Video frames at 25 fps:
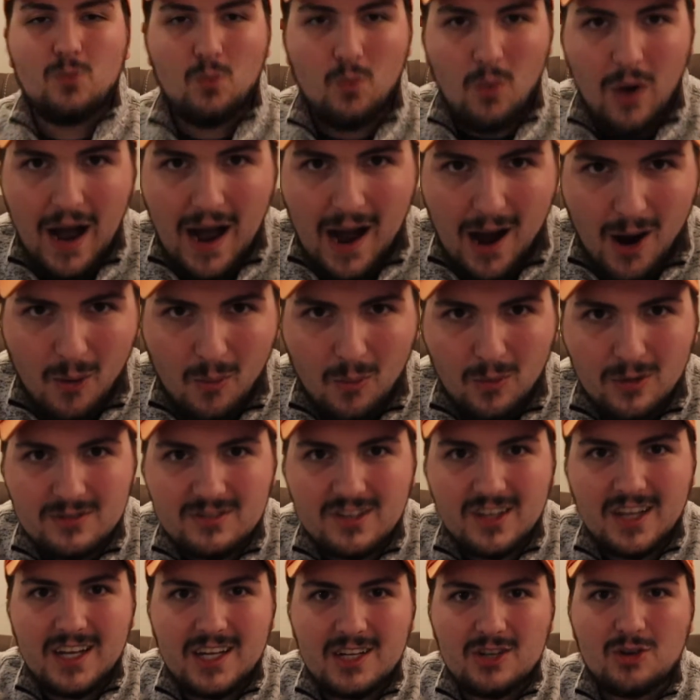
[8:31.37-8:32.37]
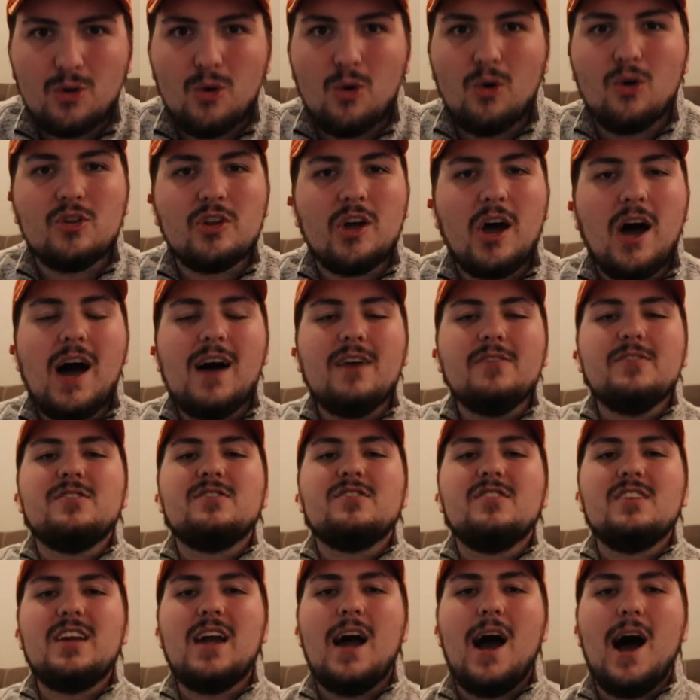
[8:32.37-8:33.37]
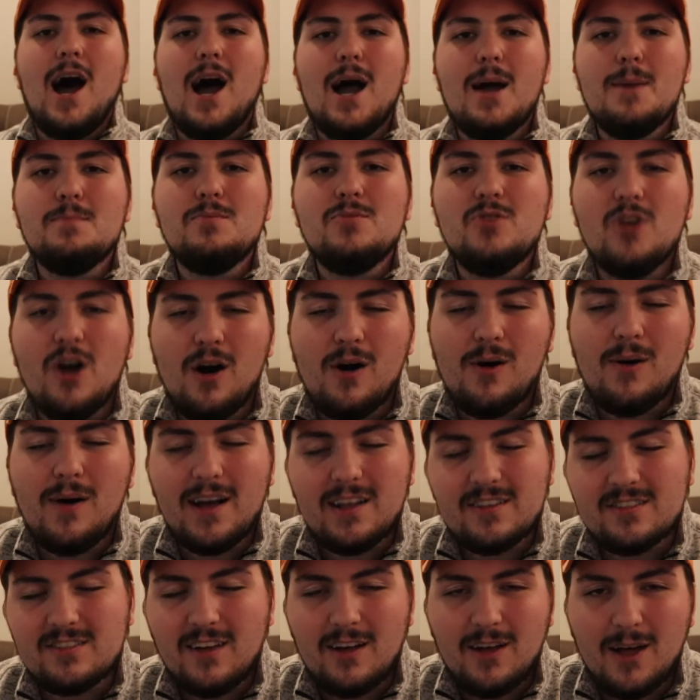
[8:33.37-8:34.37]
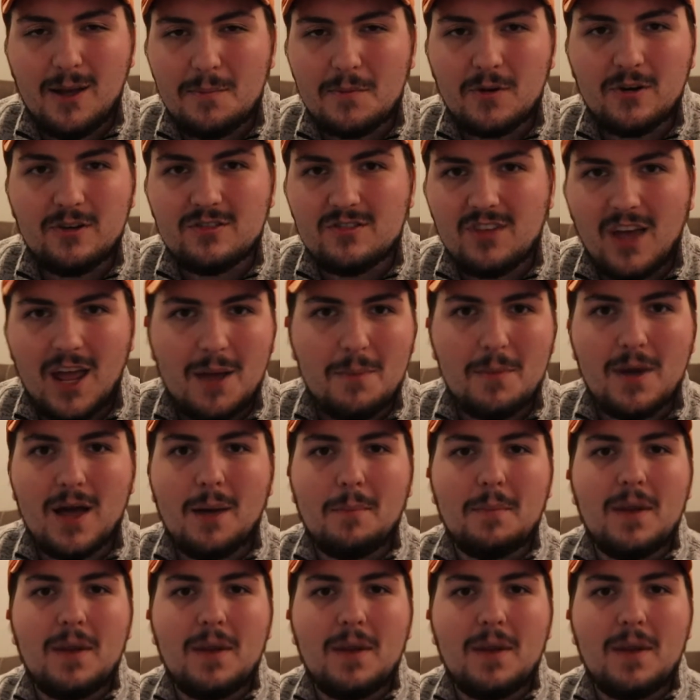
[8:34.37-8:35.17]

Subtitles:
Wow, was it cool. Now obviously I'm no SLM Entertainment,